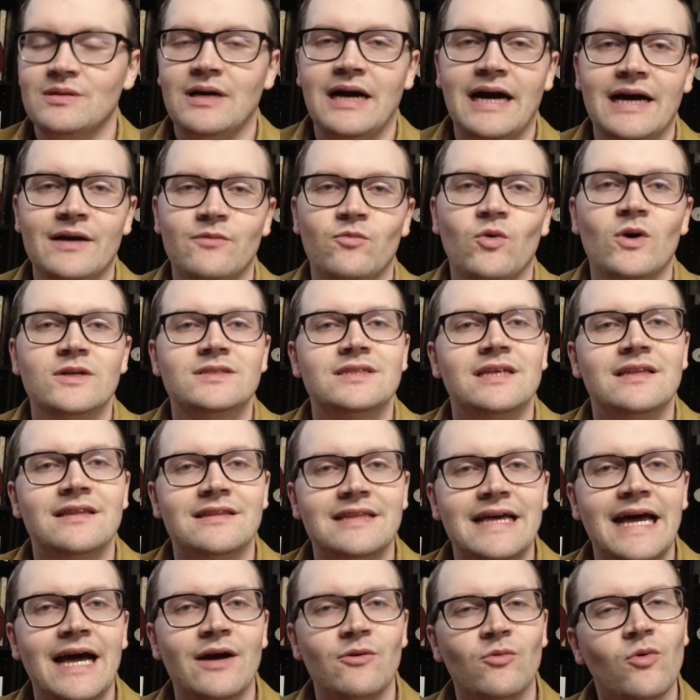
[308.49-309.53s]
I
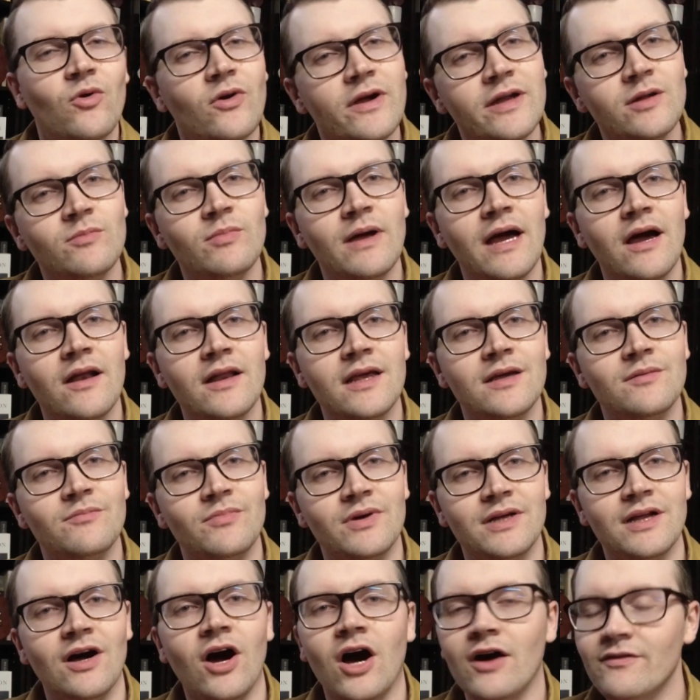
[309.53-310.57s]
wasn't that worried about it.
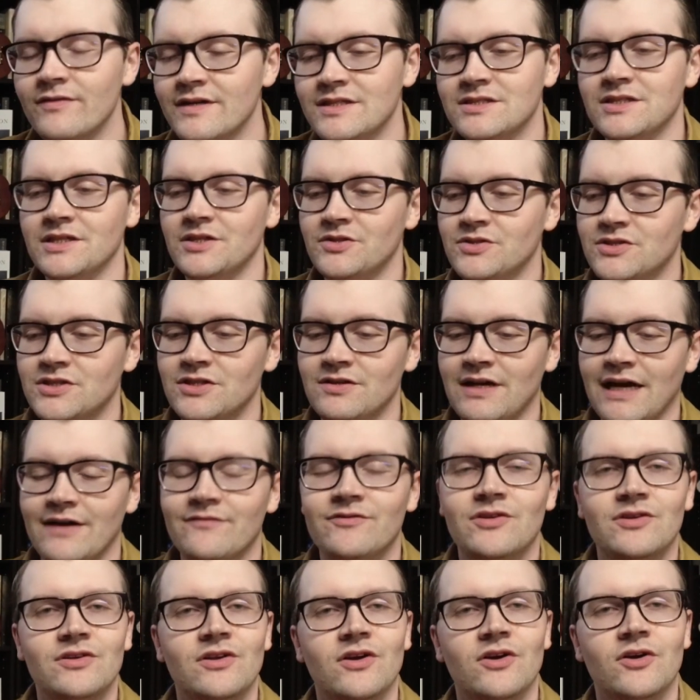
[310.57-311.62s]
But obviously you still
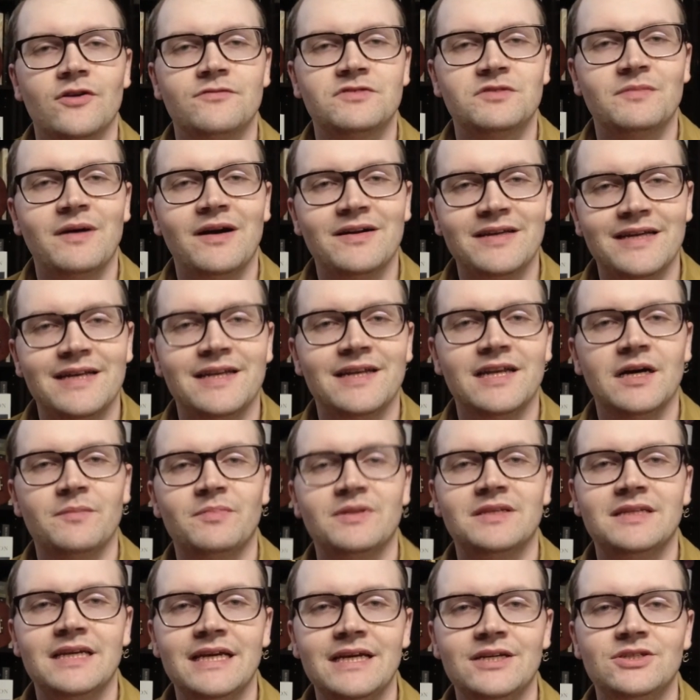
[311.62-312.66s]
have the nerves about getting up
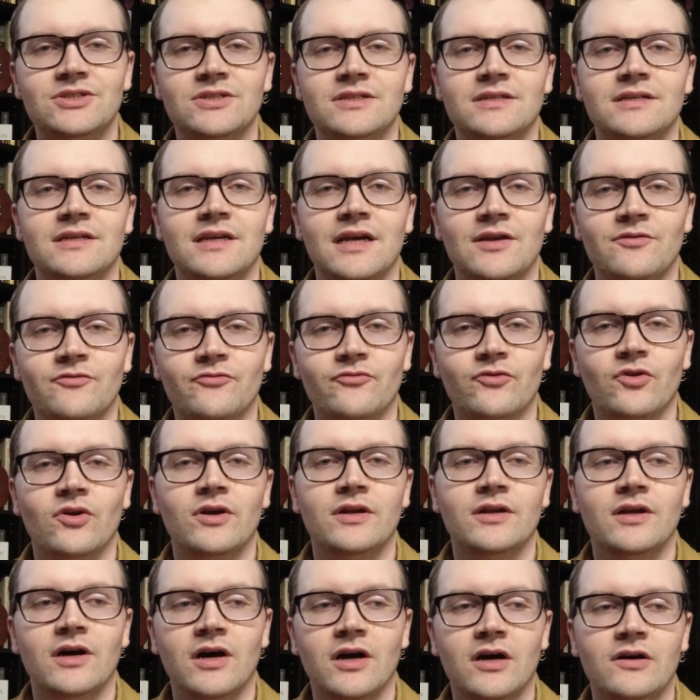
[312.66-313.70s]
and teaching in
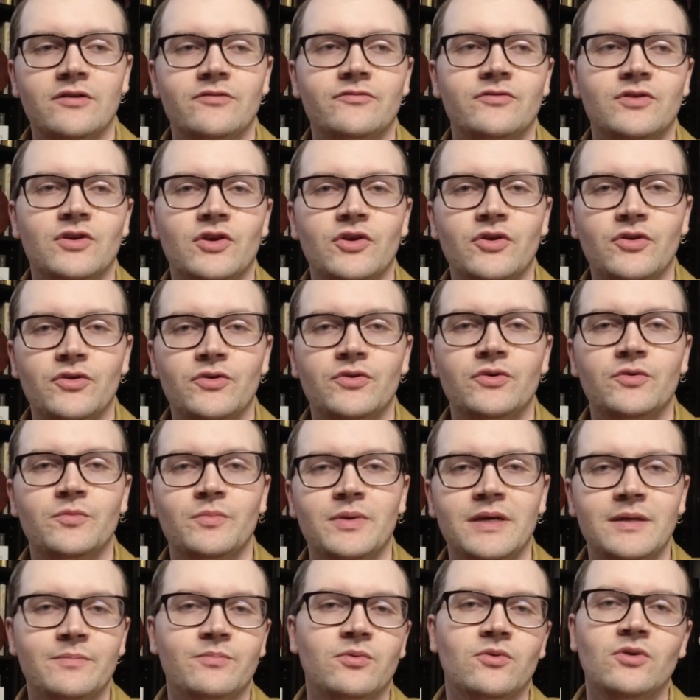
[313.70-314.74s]
front of new
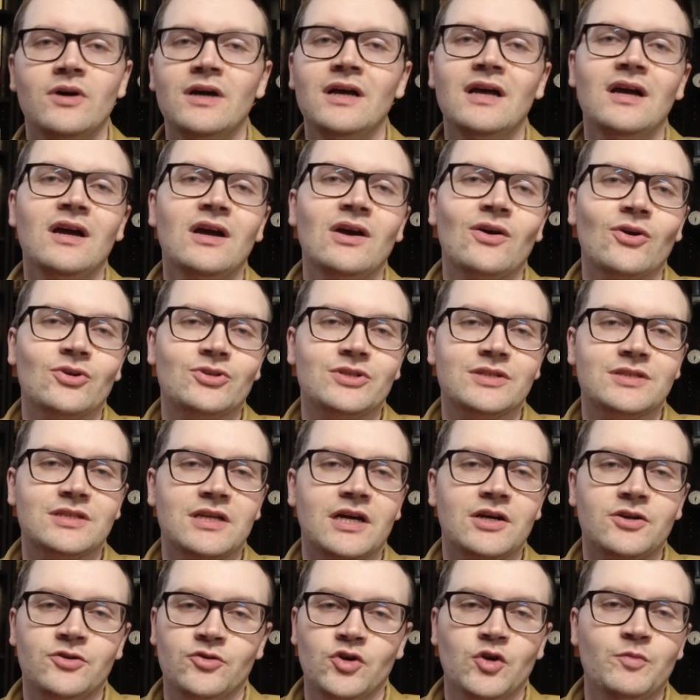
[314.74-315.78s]
people or just
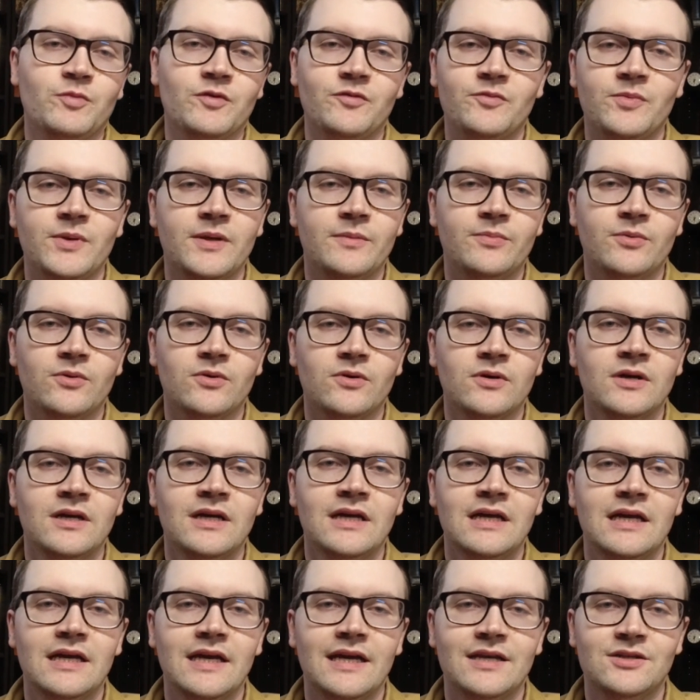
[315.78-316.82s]
a group of people
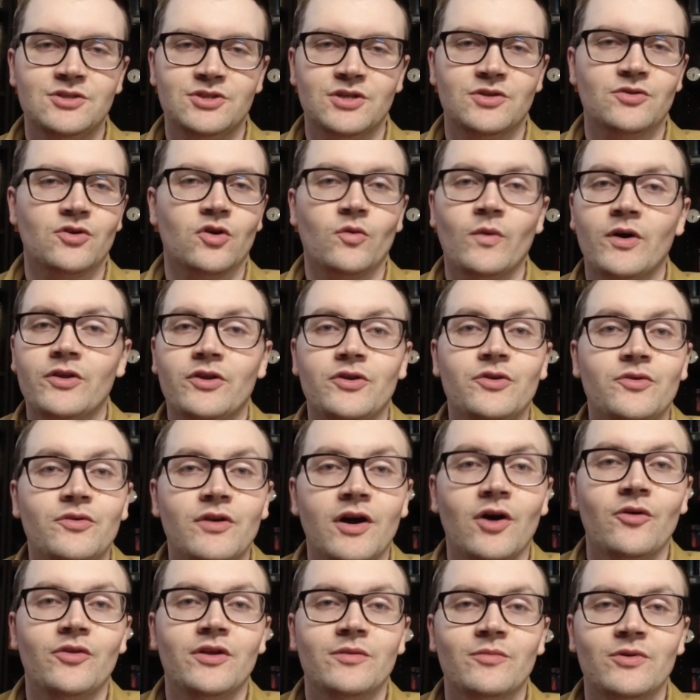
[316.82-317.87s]
in general, whether you
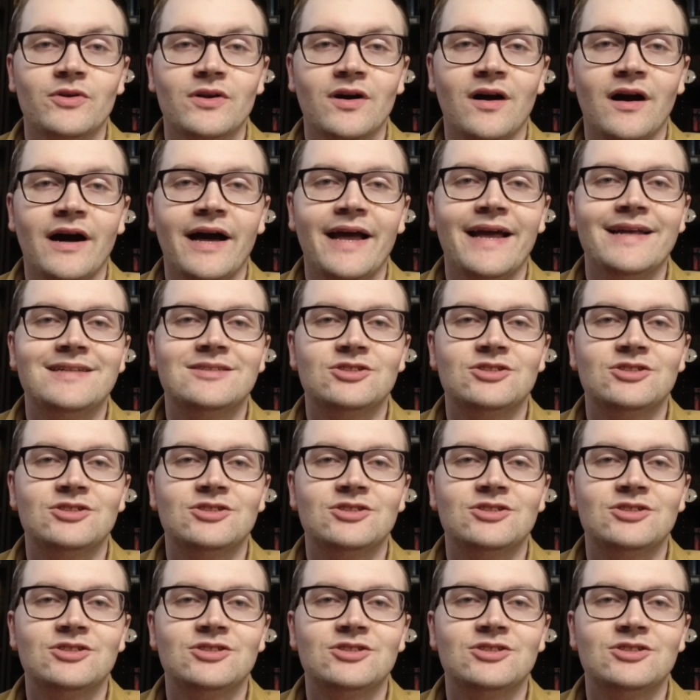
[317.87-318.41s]
know them or not.